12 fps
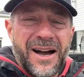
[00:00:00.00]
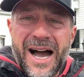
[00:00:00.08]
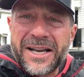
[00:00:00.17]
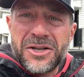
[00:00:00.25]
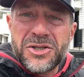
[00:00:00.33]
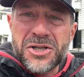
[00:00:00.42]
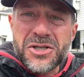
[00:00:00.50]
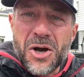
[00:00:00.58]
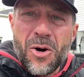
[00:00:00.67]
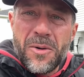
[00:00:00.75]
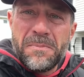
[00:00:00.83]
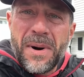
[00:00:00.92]
I could just
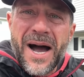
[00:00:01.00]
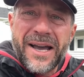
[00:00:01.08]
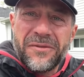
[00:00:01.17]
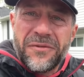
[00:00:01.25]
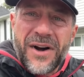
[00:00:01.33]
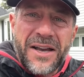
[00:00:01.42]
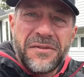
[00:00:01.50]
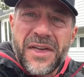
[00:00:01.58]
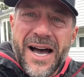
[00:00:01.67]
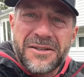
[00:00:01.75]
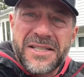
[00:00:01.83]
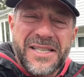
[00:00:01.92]
go and buy a five
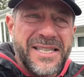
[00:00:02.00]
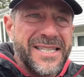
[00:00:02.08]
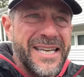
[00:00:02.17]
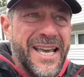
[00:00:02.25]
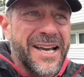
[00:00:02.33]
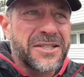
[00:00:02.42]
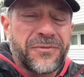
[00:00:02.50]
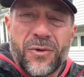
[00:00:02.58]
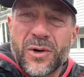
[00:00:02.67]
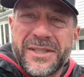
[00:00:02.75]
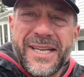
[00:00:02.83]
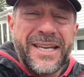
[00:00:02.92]
thousand Z X
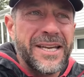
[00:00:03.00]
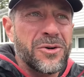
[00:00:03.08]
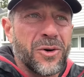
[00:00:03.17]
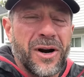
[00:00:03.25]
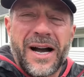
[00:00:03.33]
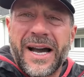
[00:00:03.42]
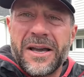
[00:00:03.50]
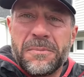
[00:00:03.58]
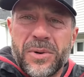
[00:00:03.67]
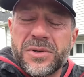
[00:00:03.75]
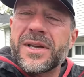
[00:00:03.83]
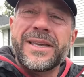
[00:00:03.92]
fourteen or a
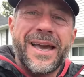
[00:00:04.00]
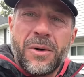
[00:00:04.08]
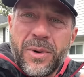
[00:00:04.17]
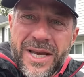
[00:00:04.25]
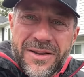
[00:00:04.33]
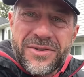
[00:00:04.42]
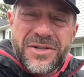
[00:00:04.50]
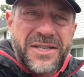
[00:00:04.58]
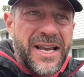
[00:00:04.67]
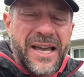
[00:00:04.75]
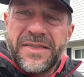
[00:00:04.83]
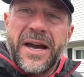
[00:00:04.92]
Hayabusa. Yeah, we understand